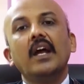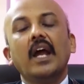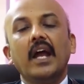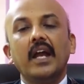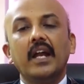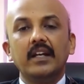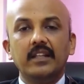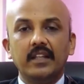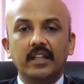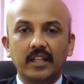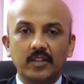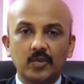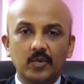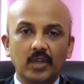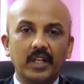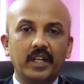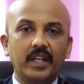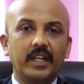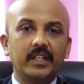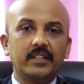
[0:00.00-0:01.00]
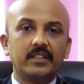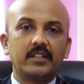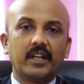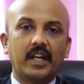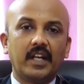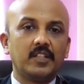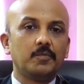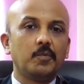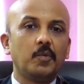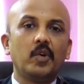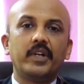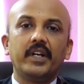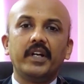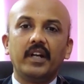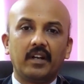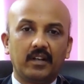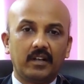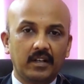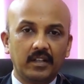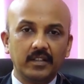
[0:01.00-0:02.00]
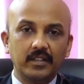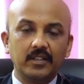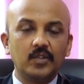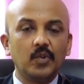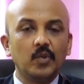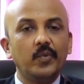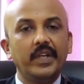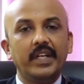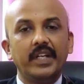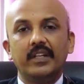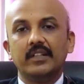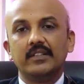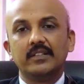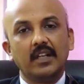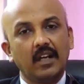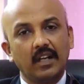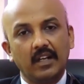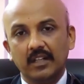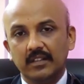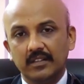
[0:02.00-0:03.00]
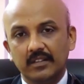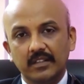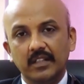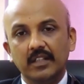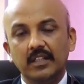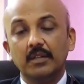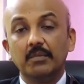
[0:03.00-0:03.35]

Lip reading: and the insulin gets transported across to various organs.